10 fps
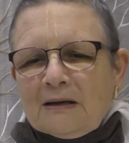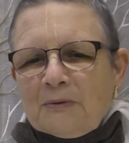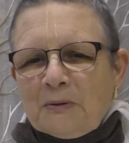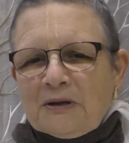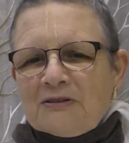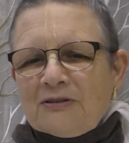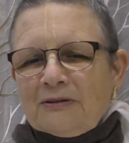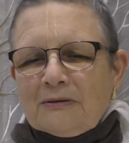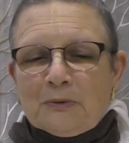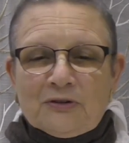
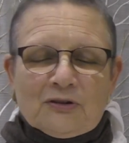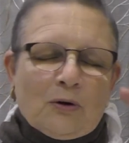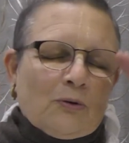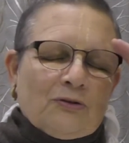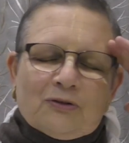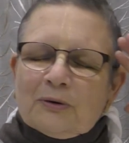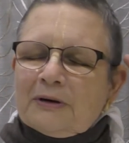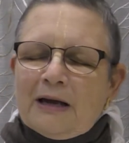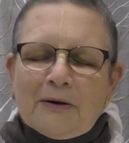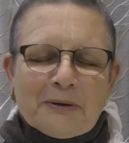It was this whole
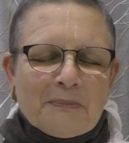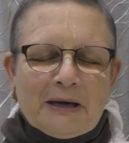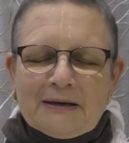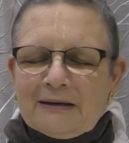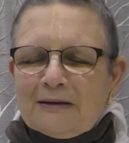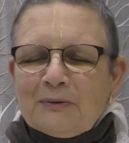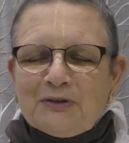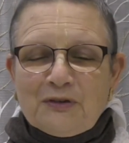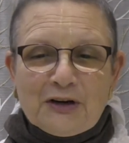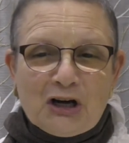story how we made it, and it
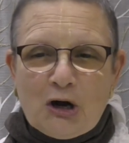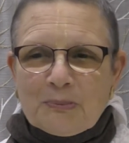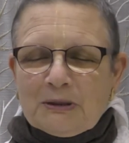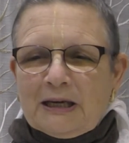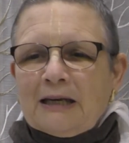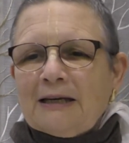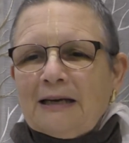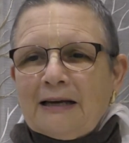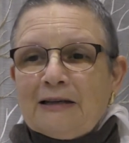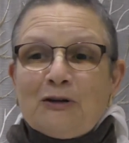was very complicated.
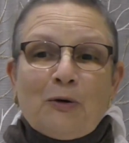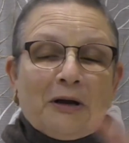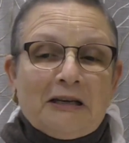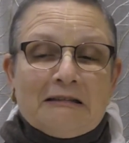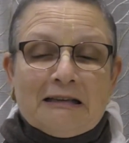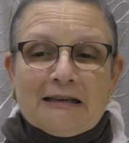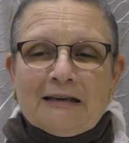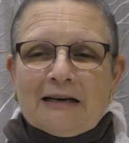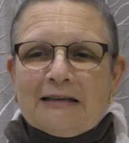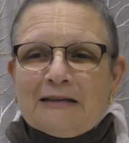I didn't know
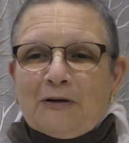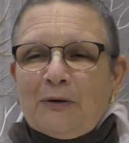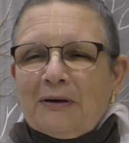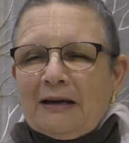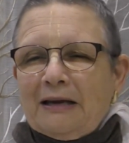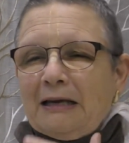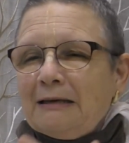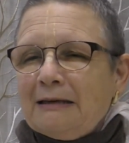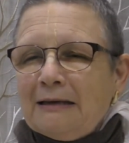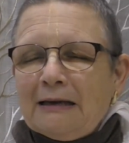anything. I didn't know any
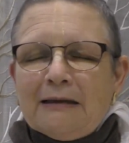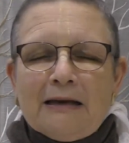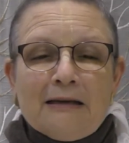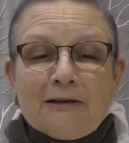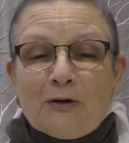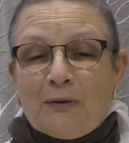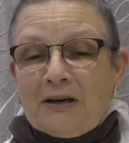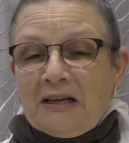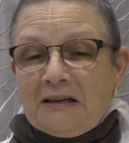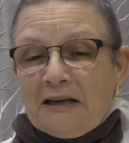Hindi, and they didn't know
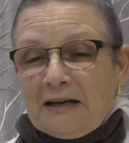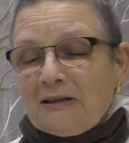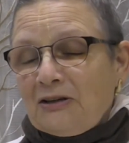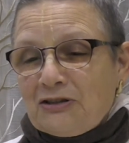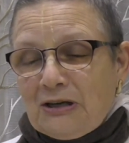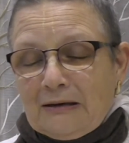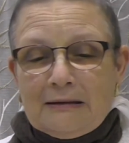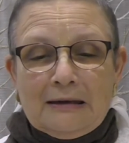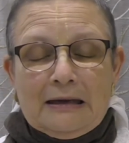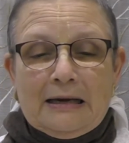any English,
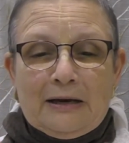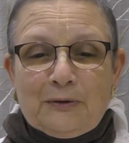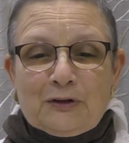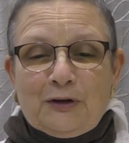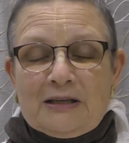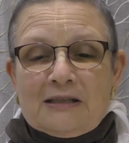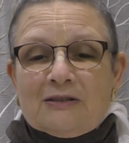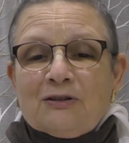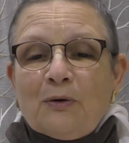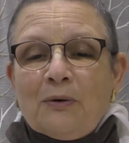and it was crazy.
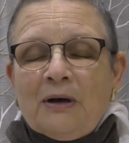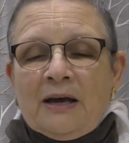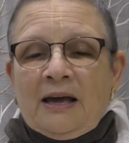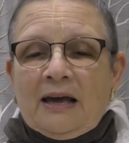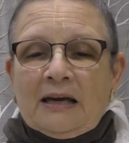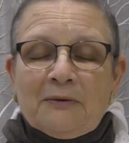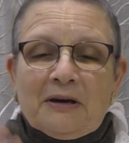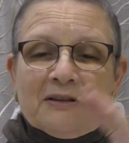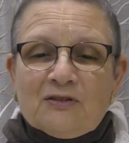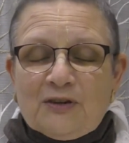So anyway,
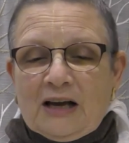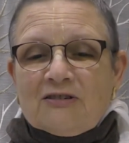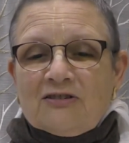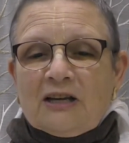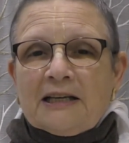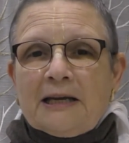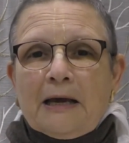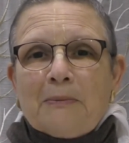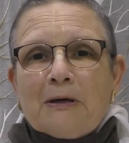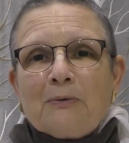this Vyasasan
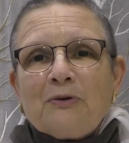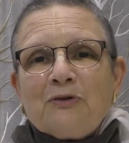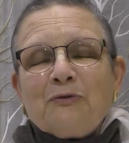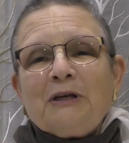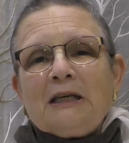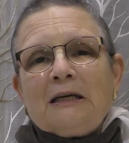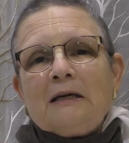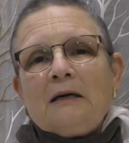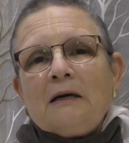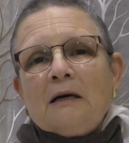came, and it was really